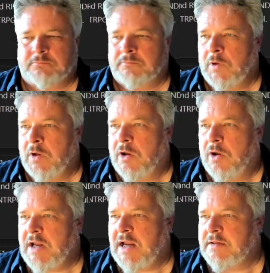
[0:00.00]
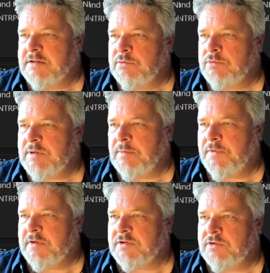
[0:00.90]
Okay, there's still something
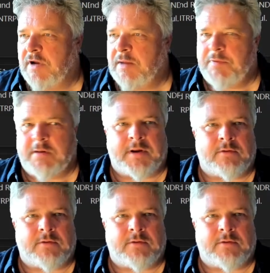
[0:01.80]
that's not happy about.